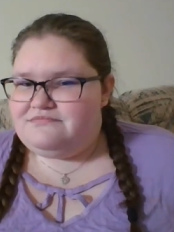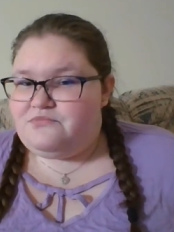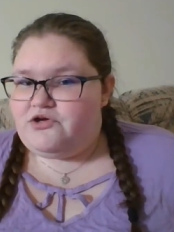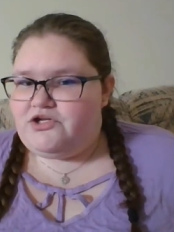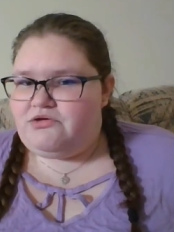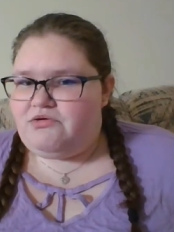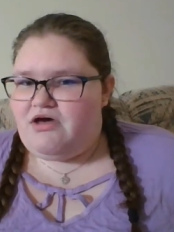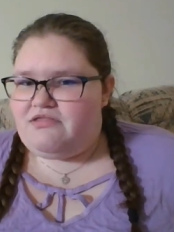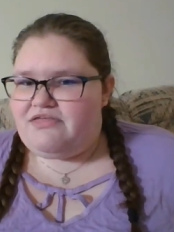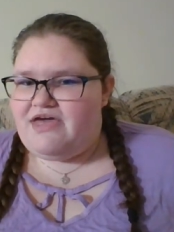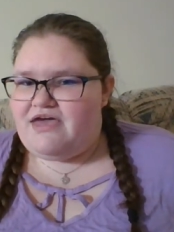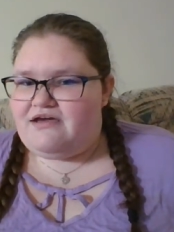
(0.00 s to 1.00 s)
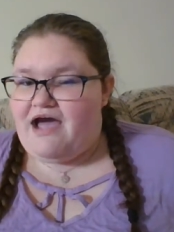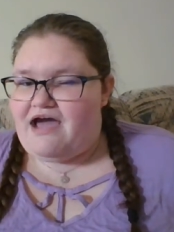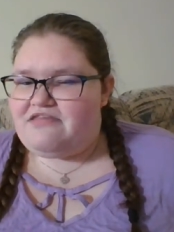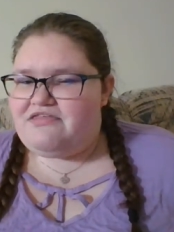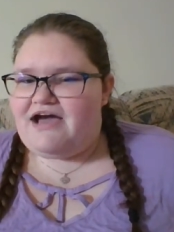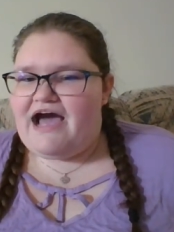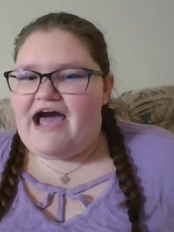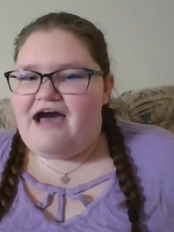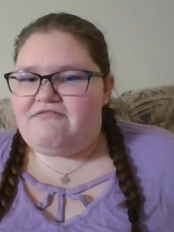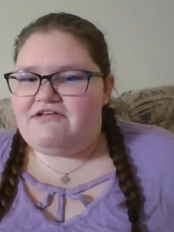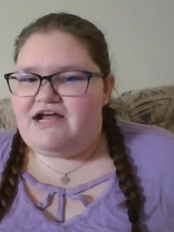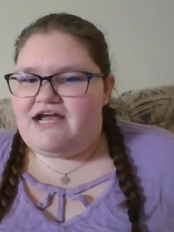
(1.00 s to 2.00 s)
What do you all think? I think I
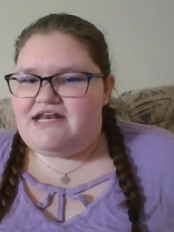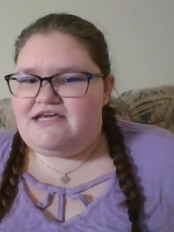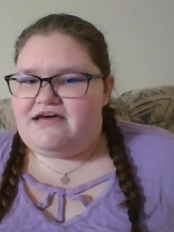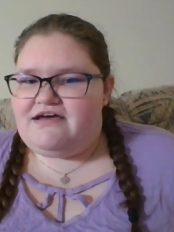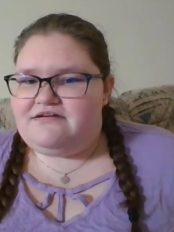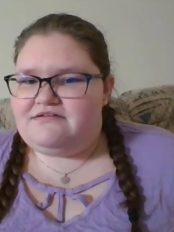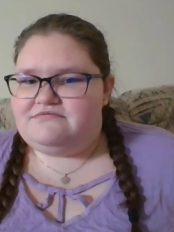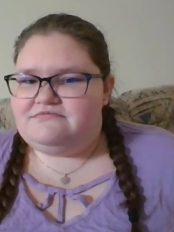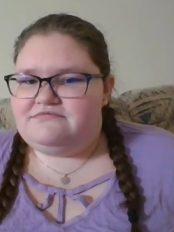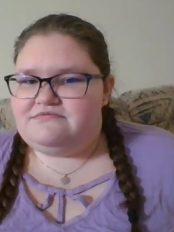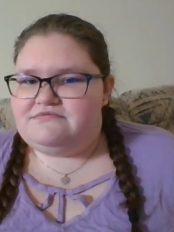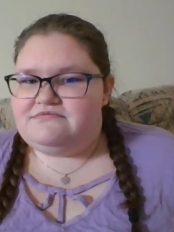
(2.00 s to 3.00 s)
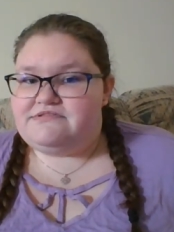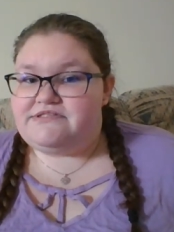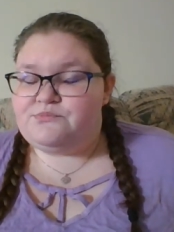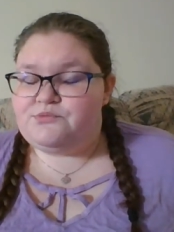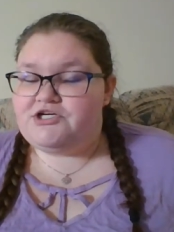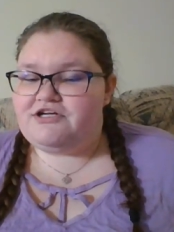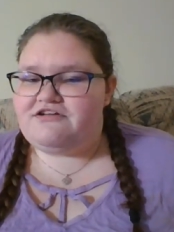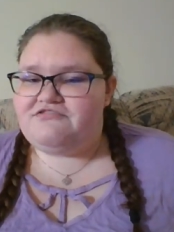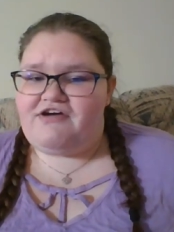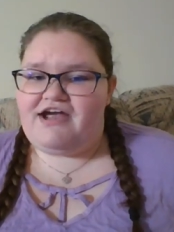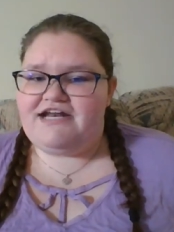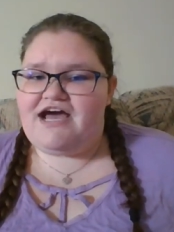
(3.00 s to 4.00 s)
have an idea, and we're going to
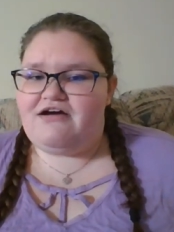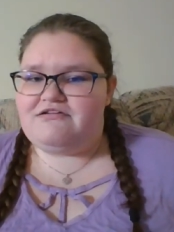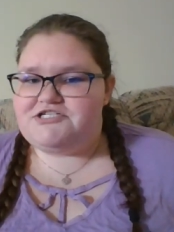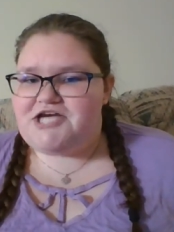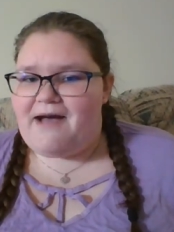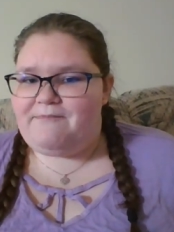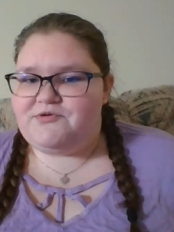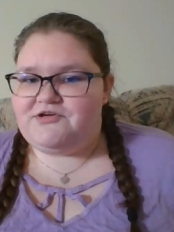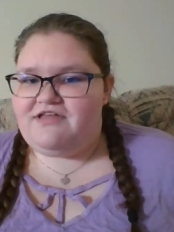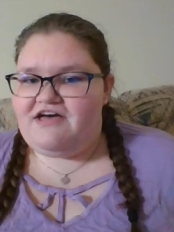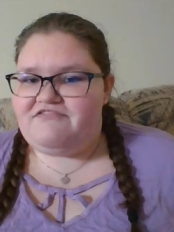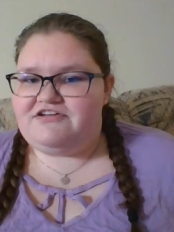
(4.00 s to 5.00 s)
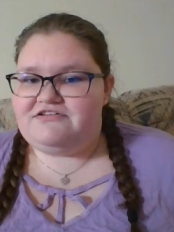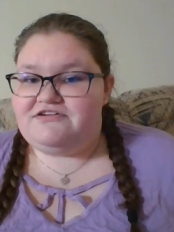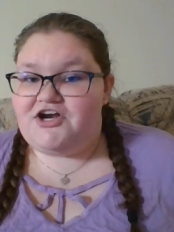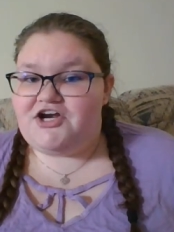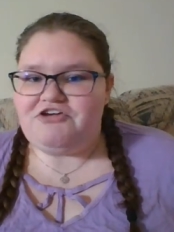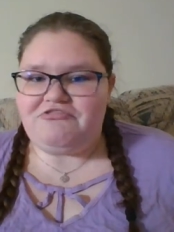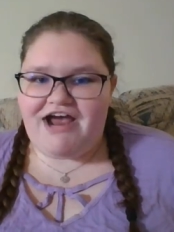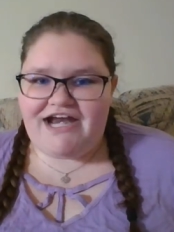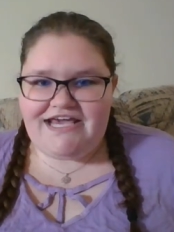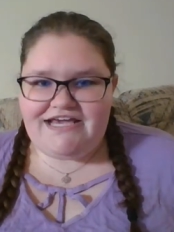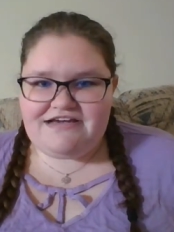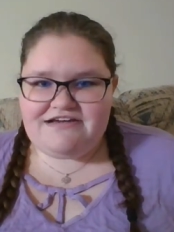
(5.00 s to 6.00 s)
find out in chapter 11. Are you
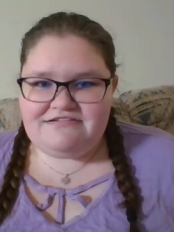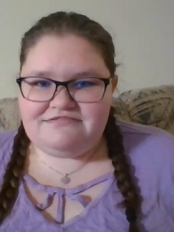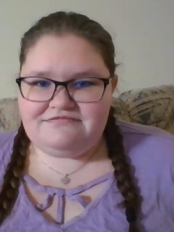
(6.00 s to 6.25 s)
ready?